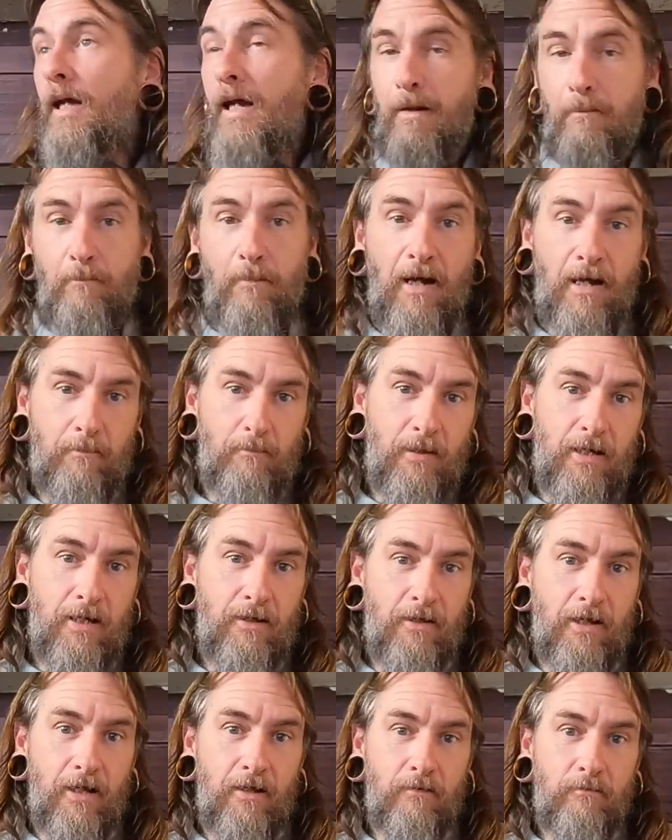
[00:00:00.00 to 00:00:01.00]
it might
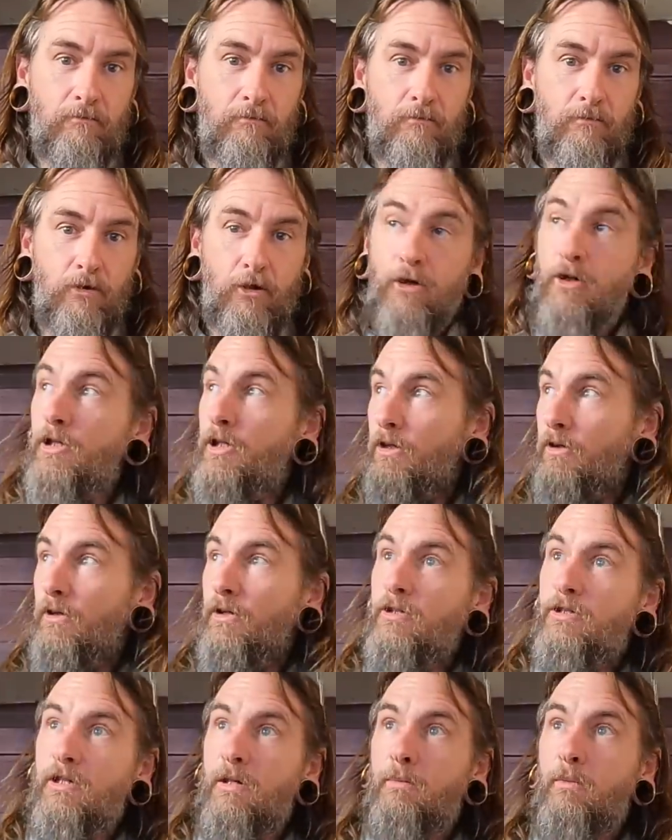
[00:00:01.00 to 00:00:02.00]
be that you're
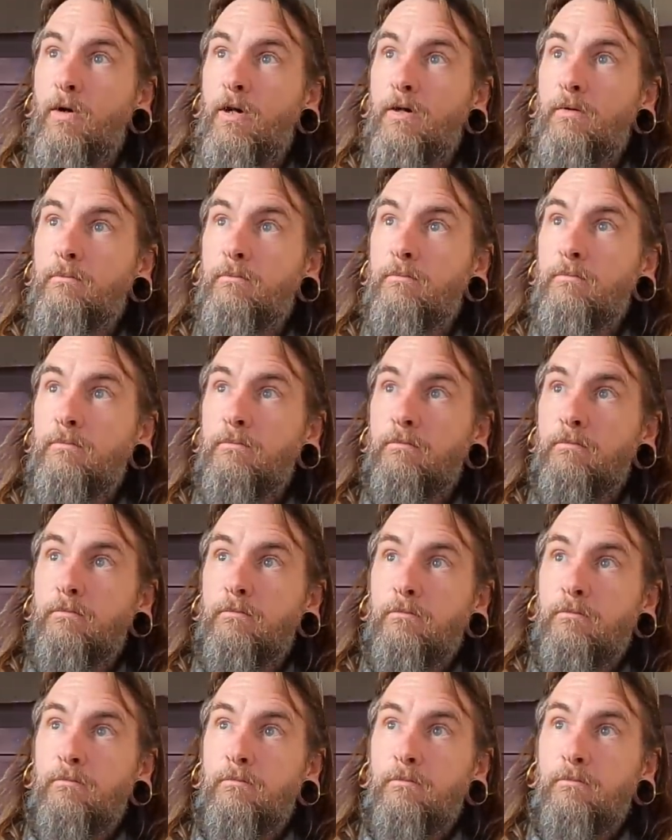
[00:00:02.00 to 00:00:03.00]
killing someone
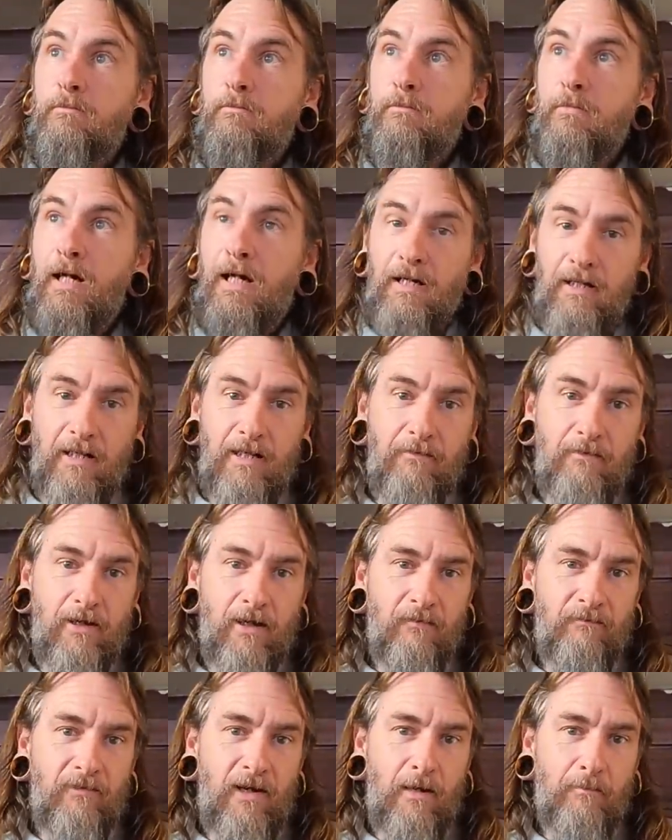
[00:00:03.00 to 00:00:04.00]
and
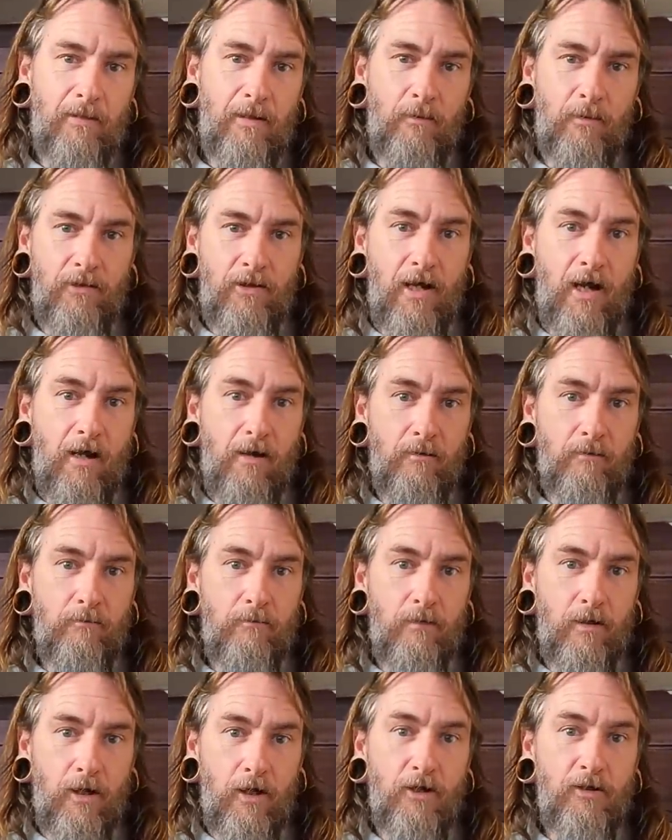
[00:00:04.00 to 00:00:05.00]
leaving a family without
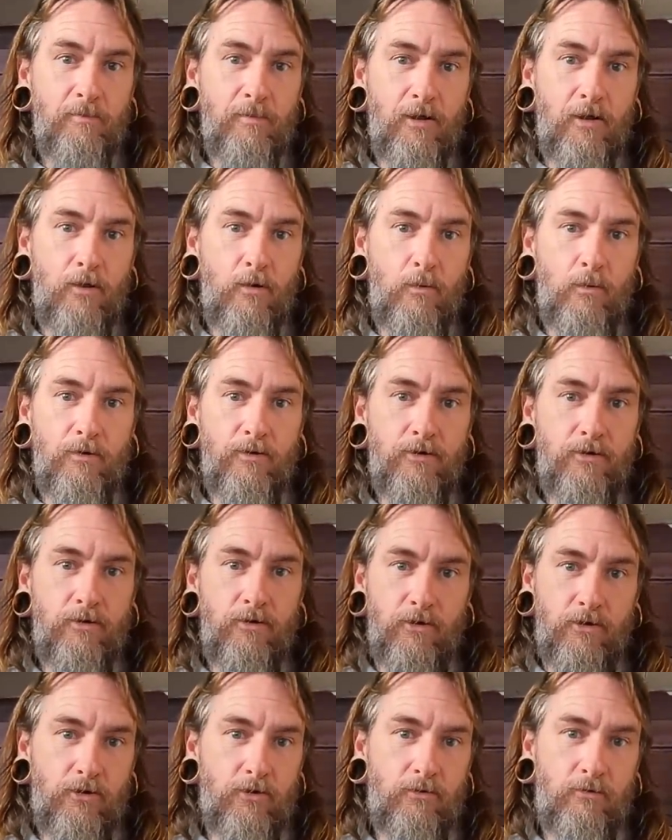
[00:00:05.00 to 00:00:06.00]
a husband who was
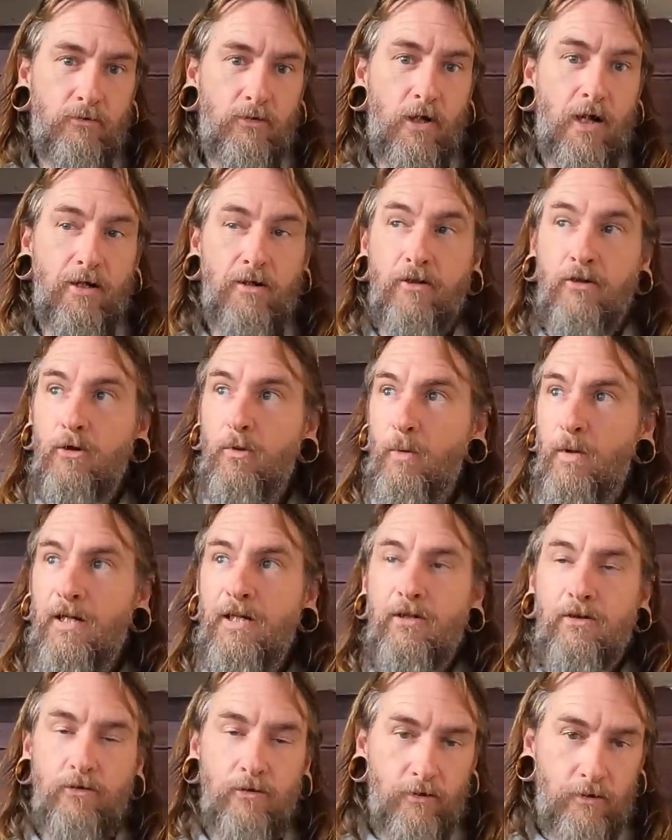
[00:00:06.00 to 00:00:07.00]
just trying to do what
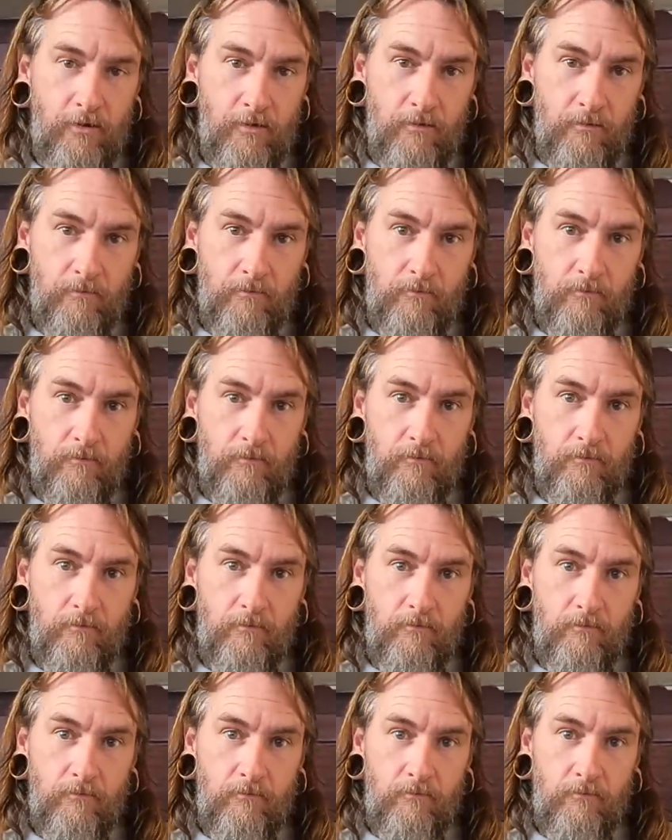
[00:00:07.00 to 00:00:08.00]
he could.
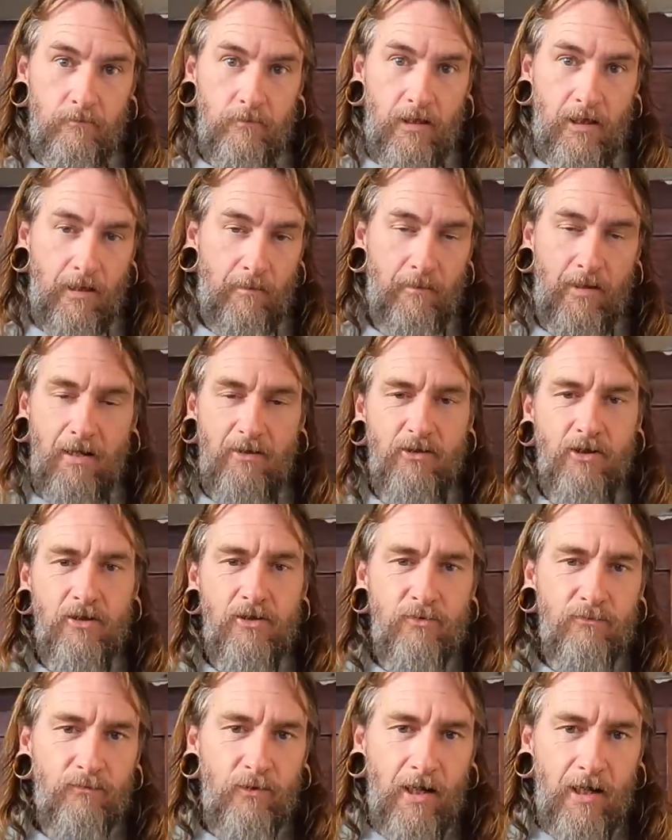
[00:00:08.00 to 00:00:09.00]
And I'm not
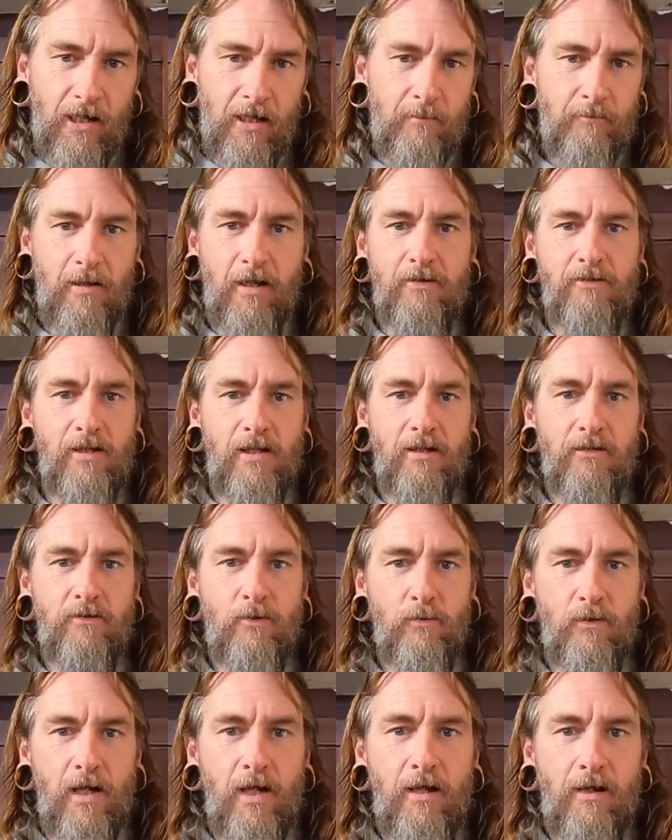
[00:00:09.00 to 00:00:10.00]
justifying it. I'm not saying it's
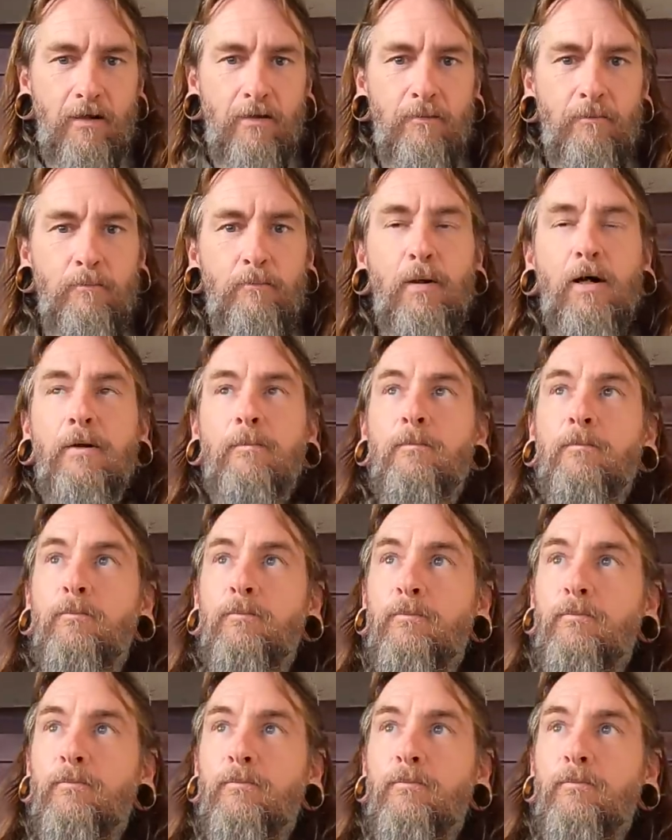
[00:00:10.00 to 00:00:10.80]
okay. But